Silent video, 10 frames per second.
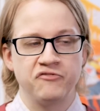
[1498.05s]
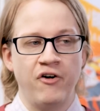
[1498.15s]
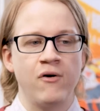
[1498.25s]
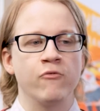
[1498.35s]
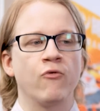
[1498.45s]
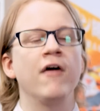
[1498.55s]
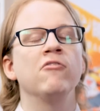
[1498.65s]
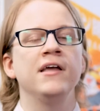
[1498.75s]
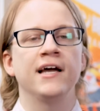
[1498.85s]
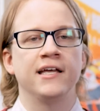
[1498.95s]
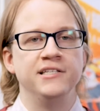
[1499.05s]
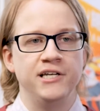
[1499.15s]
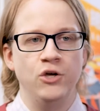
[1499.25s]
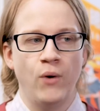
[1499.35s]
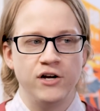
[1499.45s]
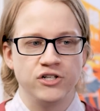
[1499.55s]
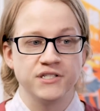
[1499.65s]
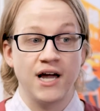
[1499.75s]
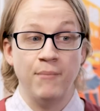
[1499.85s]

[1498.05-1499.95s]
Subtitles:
very rarely get continuations,